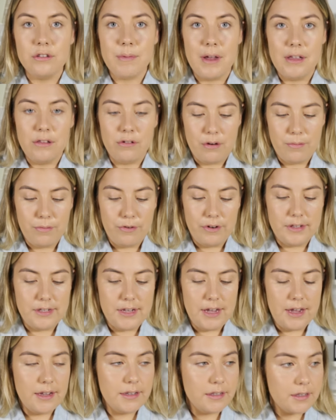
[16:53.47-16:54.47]
my Laura
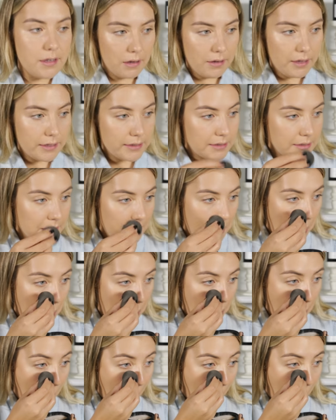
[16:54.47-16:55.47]
Mercier, so let's see
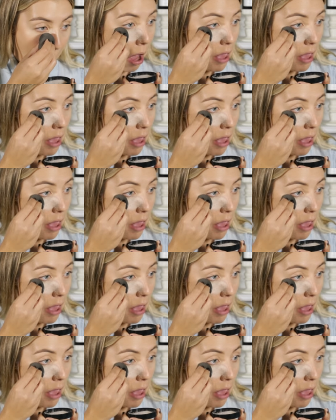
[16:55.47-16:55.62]
how...